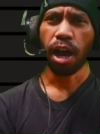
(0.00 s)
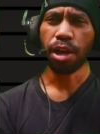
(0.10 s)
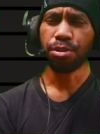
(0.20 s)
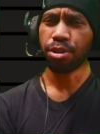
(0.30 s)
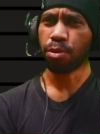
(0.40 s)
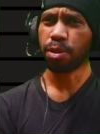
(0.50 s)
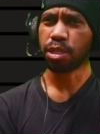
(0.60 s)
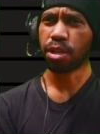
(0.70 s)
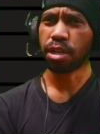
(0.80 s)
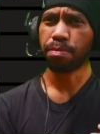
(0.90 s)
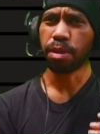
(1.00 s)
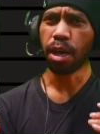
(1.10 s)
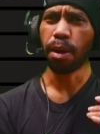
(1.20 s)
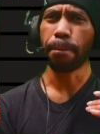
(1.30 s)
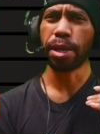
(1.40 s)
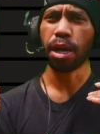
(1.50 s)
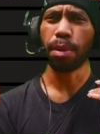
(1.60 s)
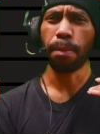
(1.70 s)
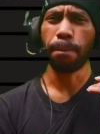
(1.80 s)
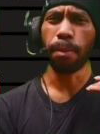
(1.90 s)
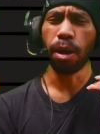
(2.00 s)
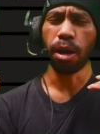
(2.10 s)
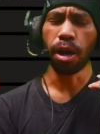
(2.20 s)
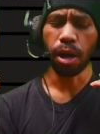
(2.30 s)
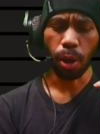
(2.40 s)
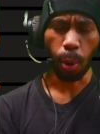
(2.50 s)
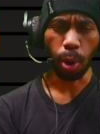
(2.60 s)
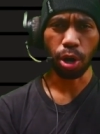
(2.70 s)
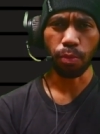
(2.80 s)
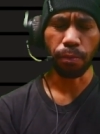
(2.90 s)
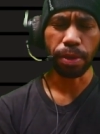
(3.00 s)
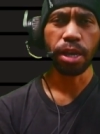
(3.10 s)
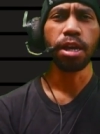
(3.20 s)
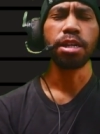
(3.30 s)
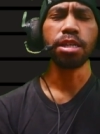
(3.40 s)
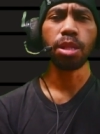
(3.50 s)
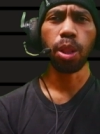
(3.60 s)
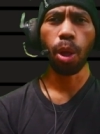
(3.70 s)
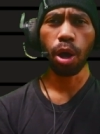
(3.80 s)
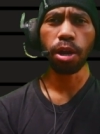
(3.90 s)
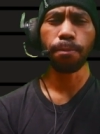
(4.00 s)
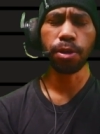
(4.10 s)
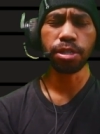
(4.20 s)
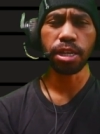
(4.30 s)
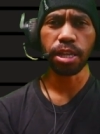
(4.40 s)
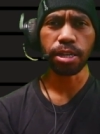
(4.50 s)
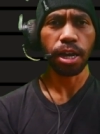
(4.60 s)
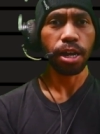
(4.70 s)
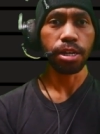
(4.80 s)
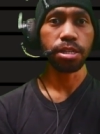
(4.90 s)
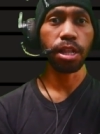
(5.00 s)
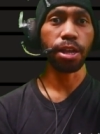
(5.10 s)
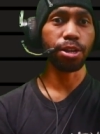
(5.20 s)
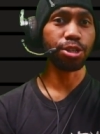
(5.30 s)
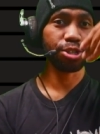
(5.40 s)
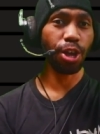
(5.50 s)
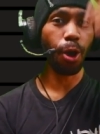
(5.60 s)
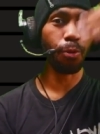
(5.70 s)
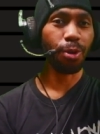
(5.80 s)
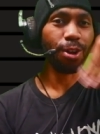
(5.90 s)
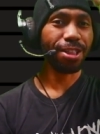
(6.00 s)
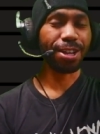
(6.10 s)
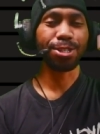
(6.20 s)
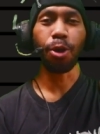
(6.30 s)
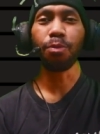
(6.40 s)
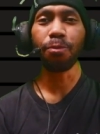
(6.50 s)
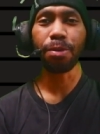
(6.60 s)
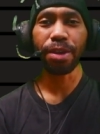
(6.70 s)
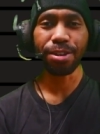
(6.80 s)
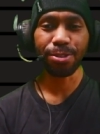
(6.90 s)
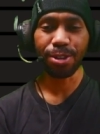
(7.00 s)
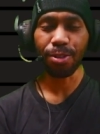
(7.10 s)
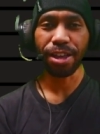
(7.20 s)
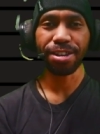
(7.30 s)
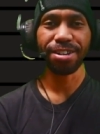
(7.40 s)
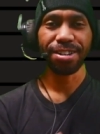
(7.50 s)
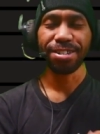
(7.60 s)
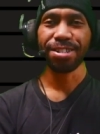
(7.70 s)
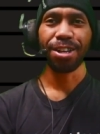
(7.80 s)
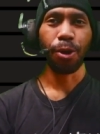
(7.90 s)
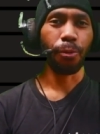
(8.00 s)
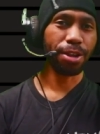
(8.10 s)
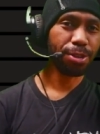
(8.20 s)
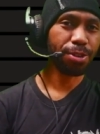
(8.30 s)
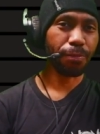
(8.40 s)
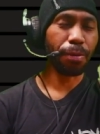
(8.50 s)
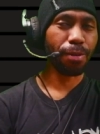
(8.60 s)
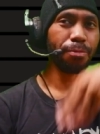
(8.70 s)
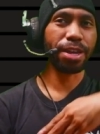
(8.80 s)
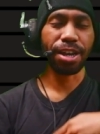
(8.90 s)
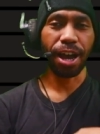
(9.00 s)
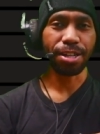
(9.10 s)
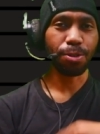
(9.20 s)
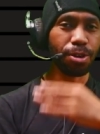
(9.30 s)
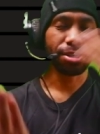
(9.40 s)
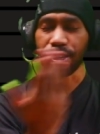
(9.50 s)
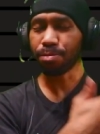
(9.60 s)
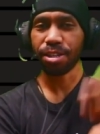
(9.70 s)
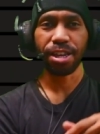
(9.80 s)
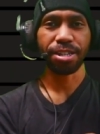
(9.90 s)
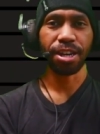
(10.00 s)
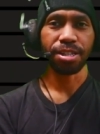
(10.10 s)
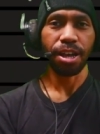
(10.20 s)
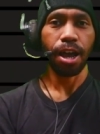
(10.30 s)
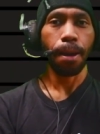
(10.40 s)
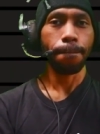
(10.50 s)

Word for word: I don't know, this gonna be become a a horror movie. There's a lot of good thing. Like there's like a Saw, like Saw movie, man. You know, like when you, people being cut or something like that,